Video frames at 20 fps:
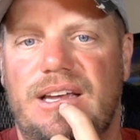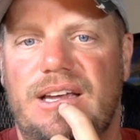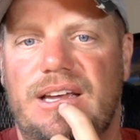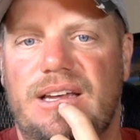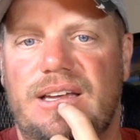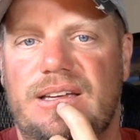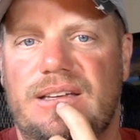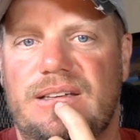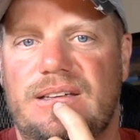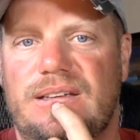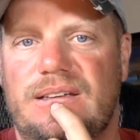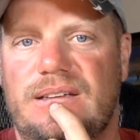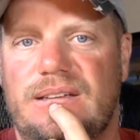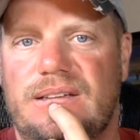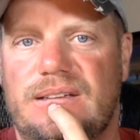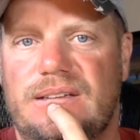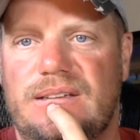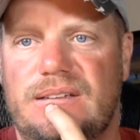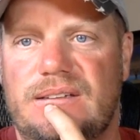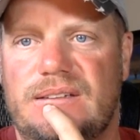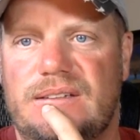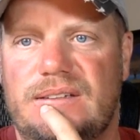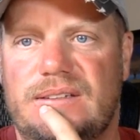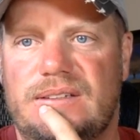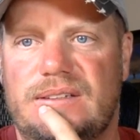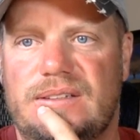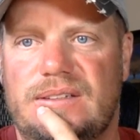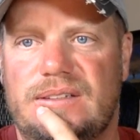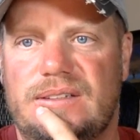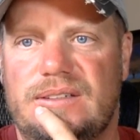
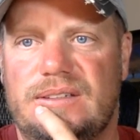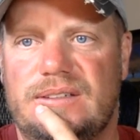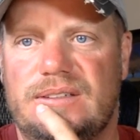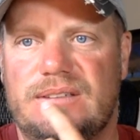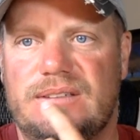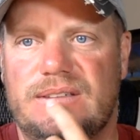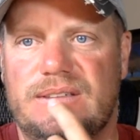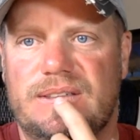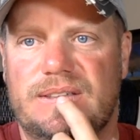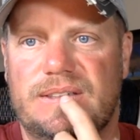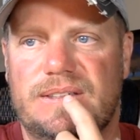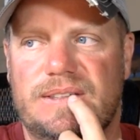No one is speaking in this clip.